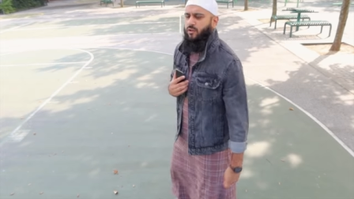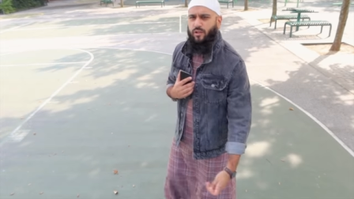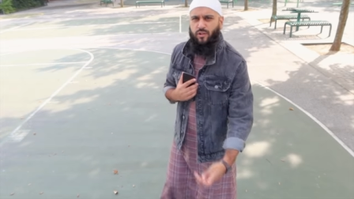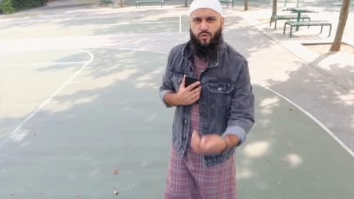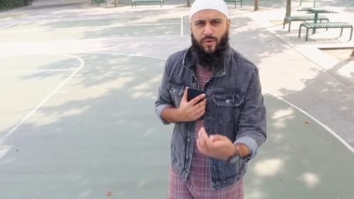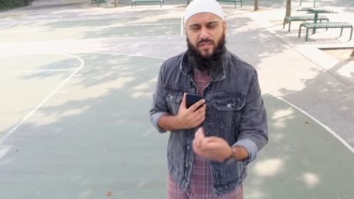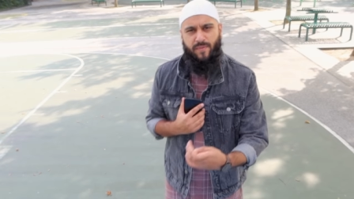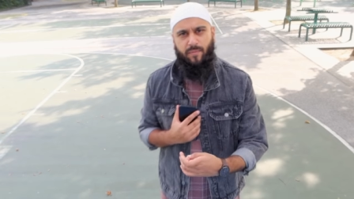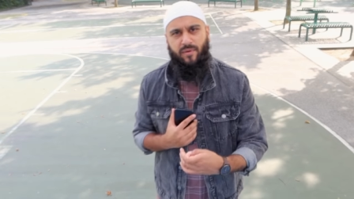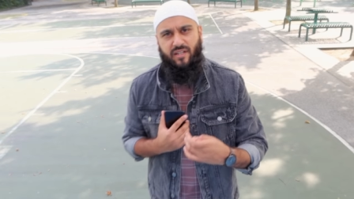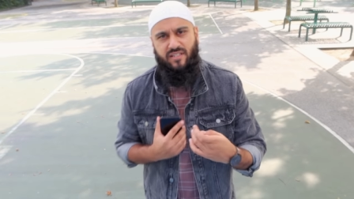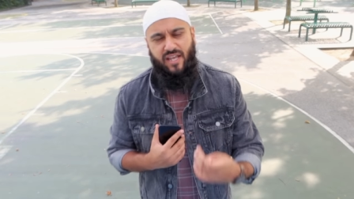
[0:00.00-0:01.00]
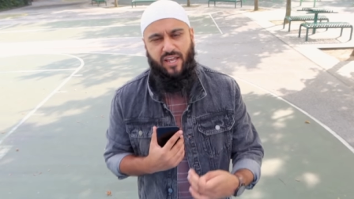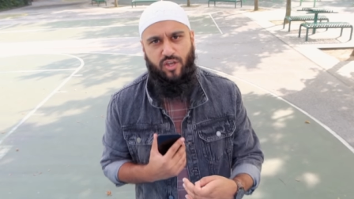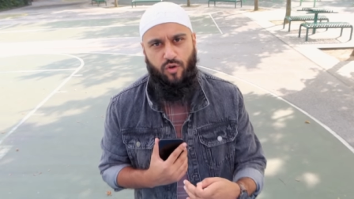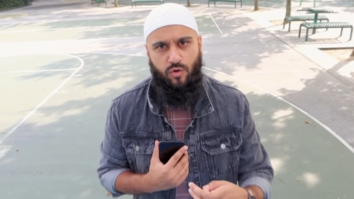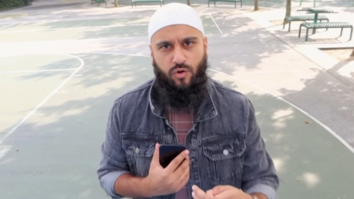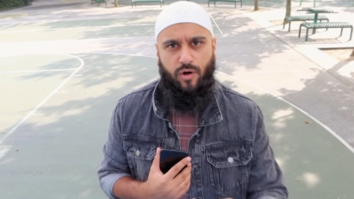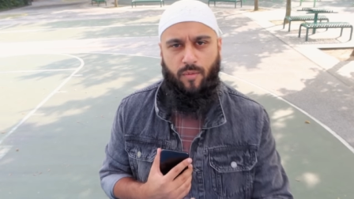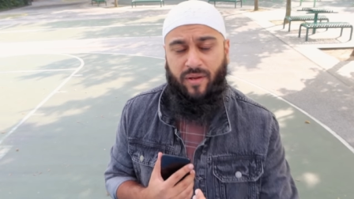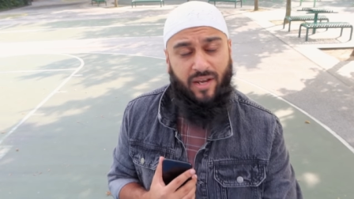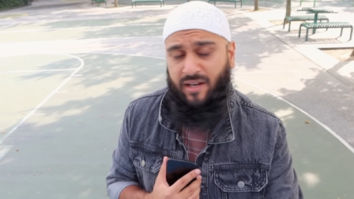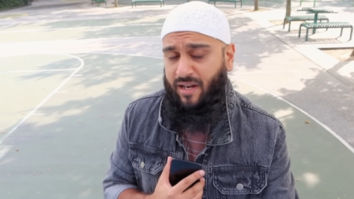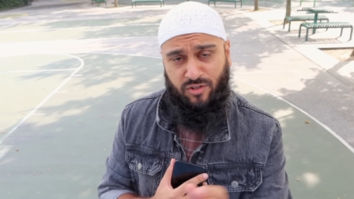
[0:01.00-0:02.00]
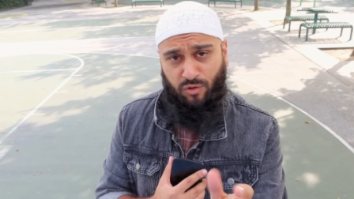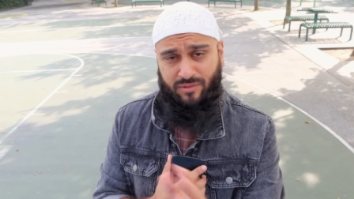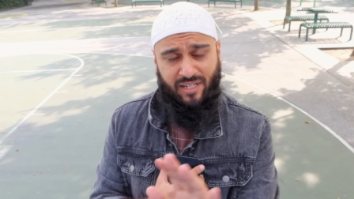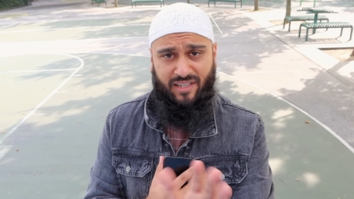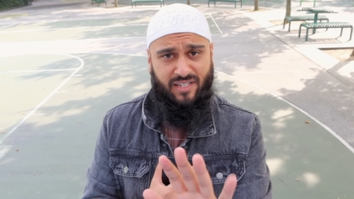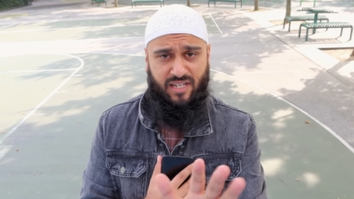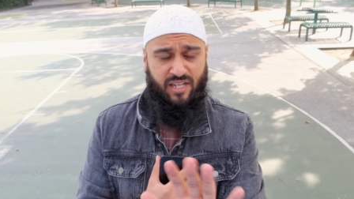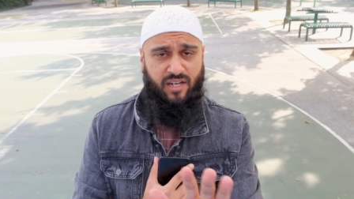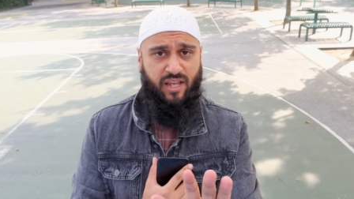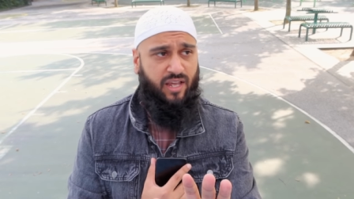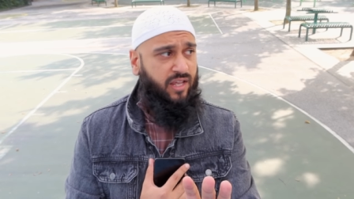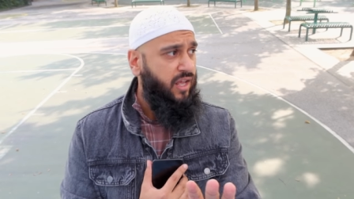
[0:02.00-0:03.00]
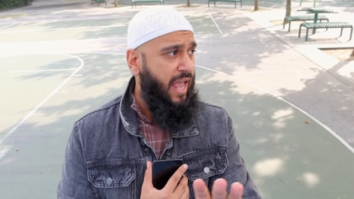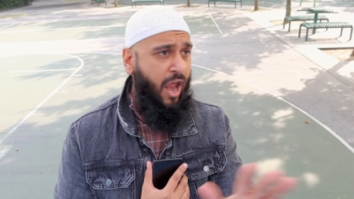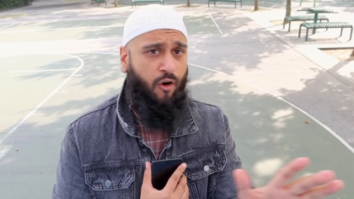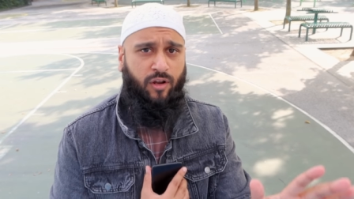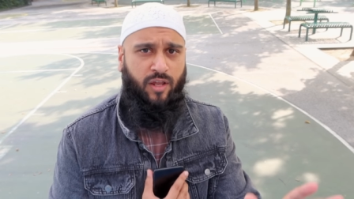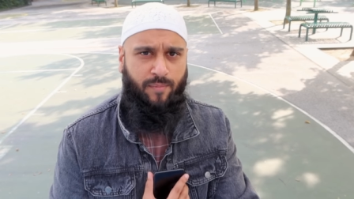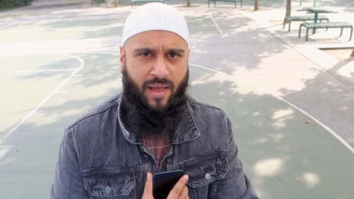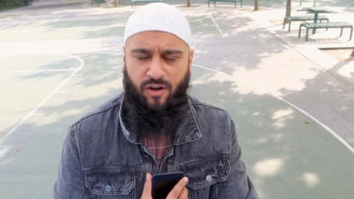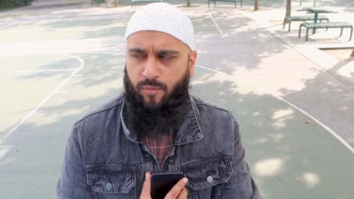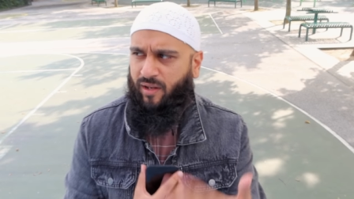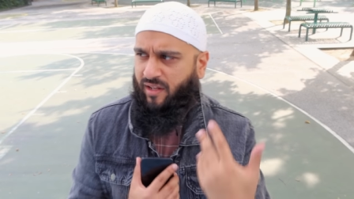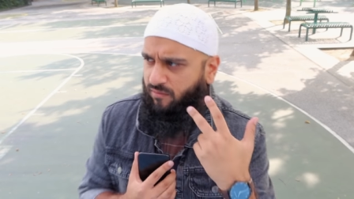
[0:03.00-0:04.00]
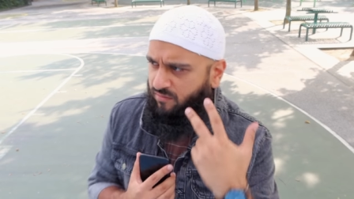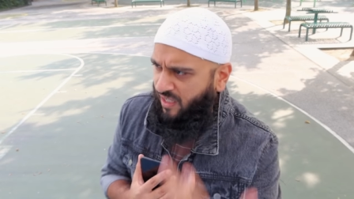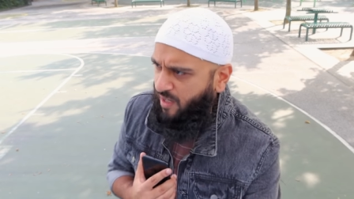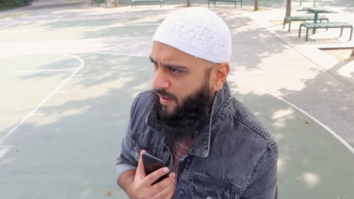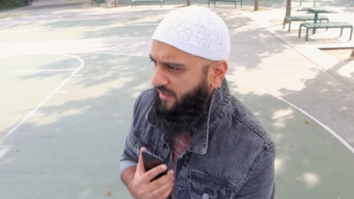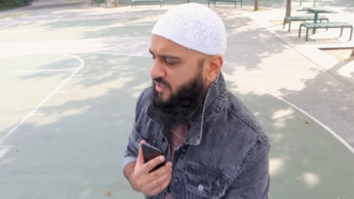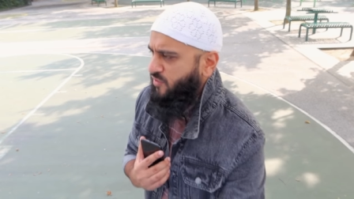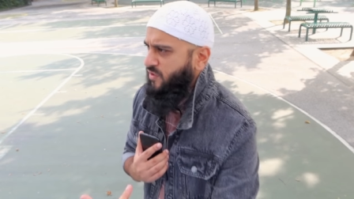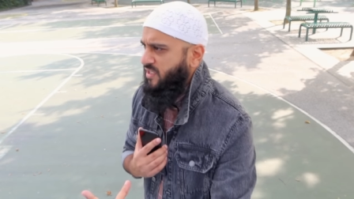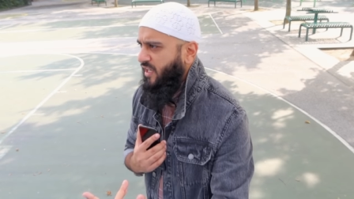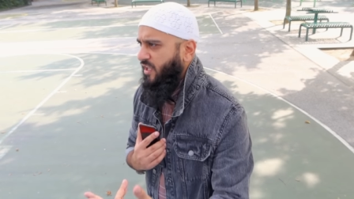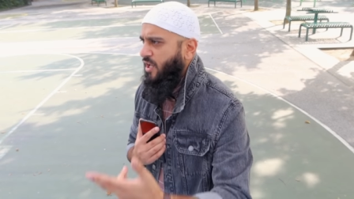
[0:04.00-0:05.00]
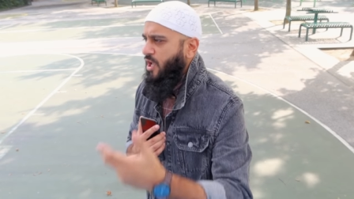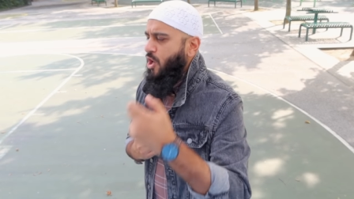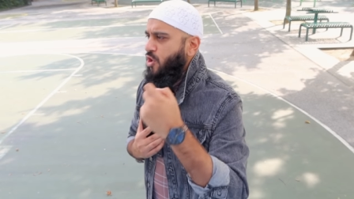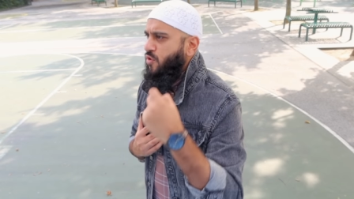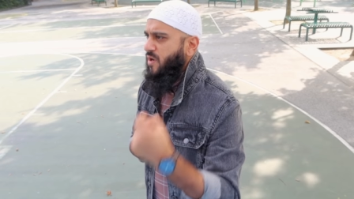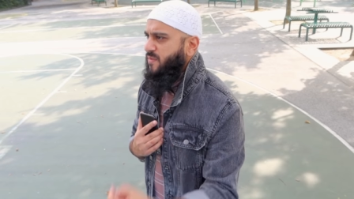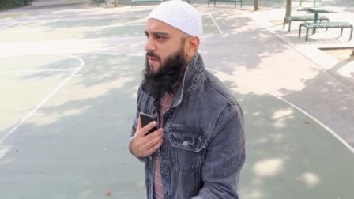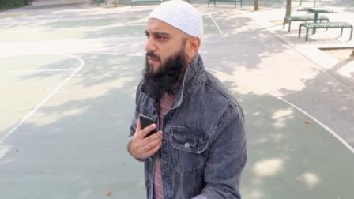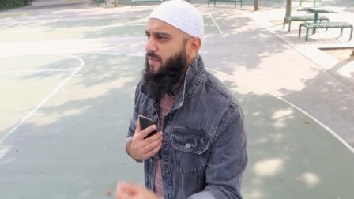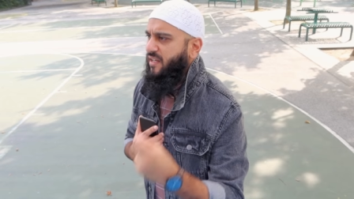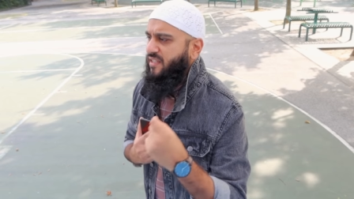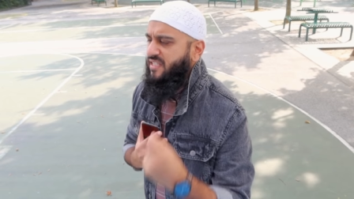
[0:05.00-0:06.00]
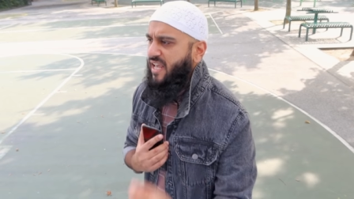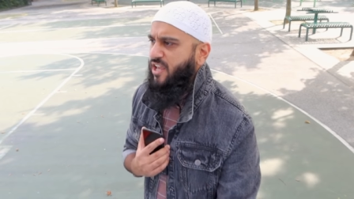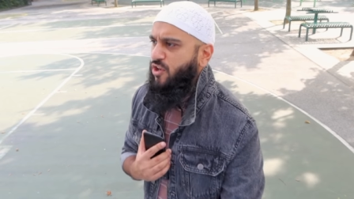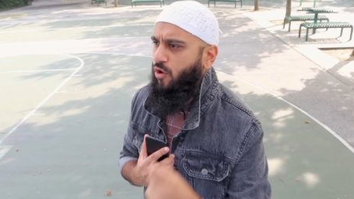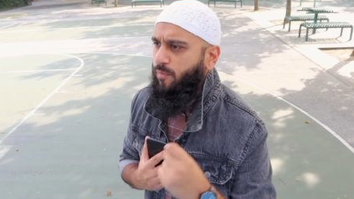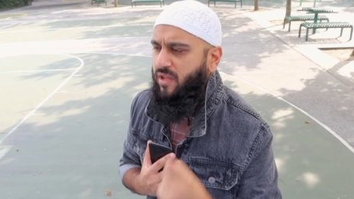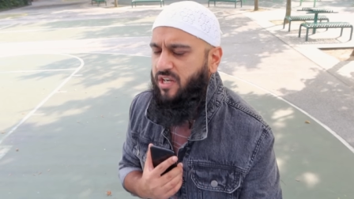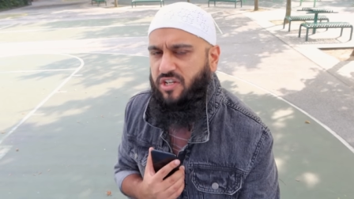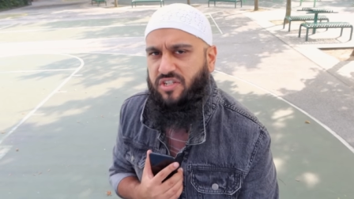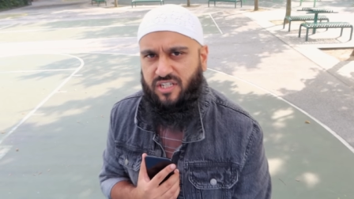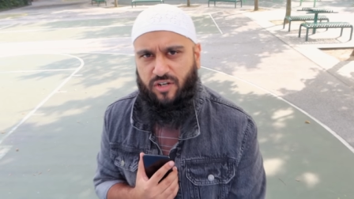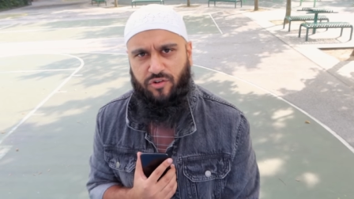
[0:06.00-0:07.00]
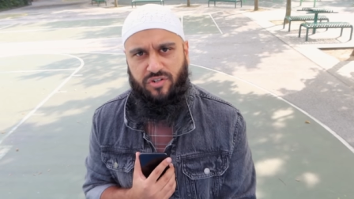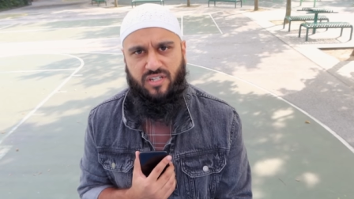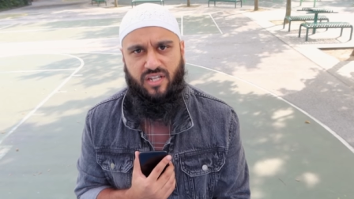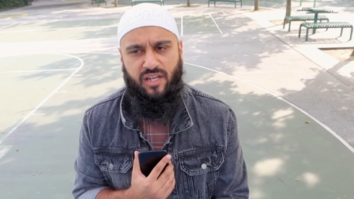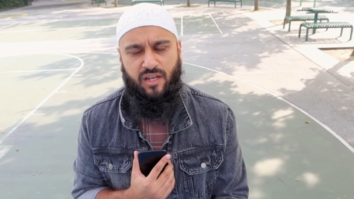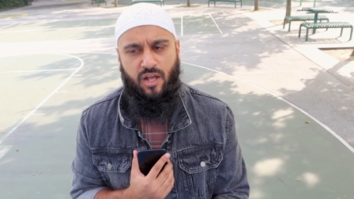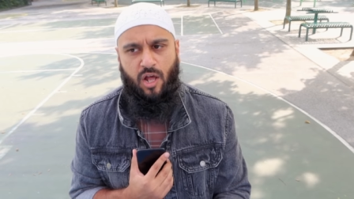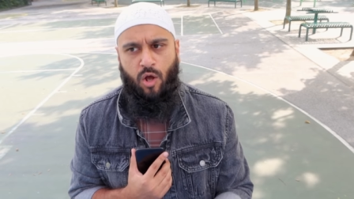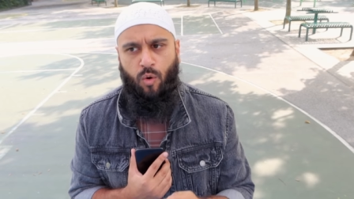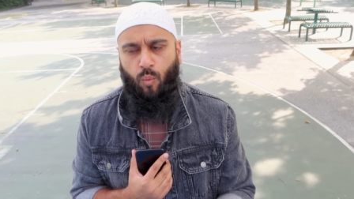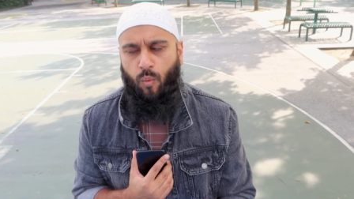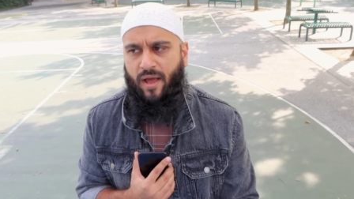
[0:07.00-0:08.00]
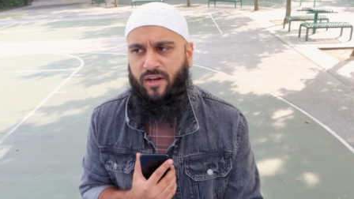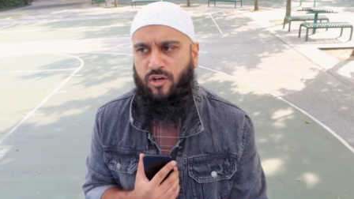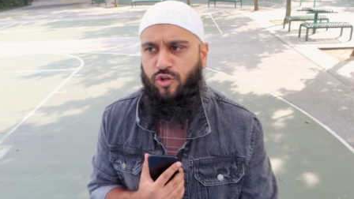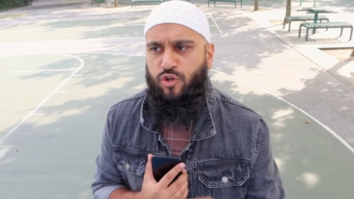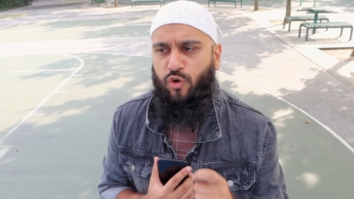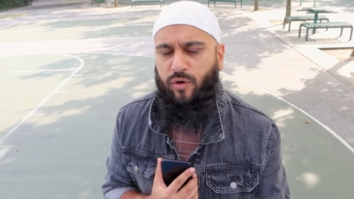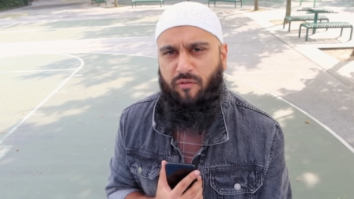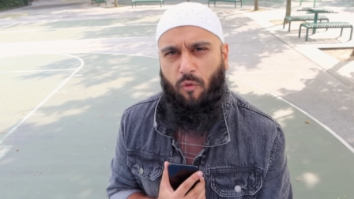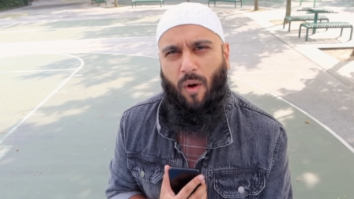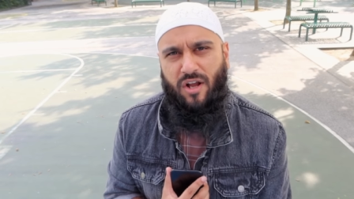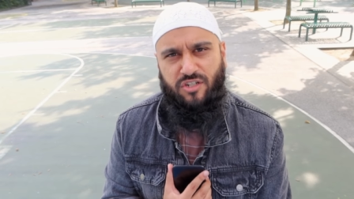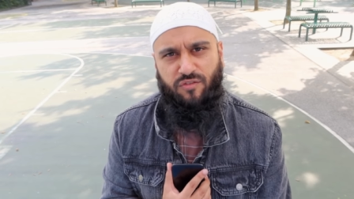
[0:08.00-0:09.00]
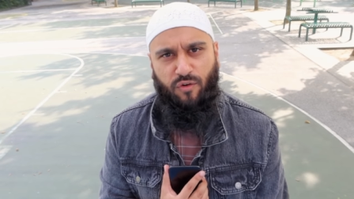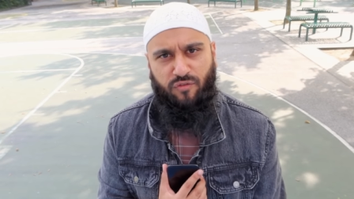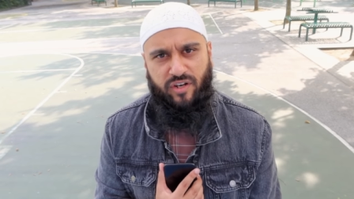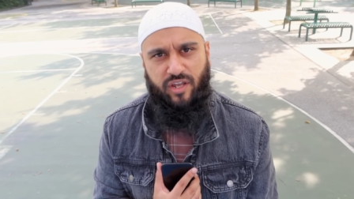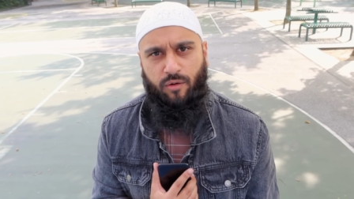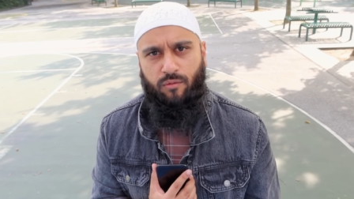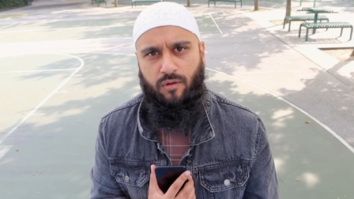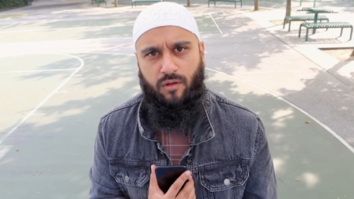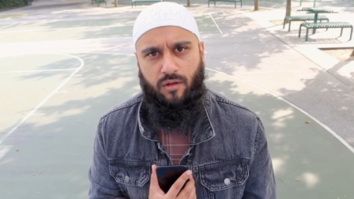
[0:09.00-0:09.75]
You expect me to take your opinion, and don't take this in a arrogant manner, but like think about this for a second. You expect me to take your opinion seriously when you don't even watch the full video?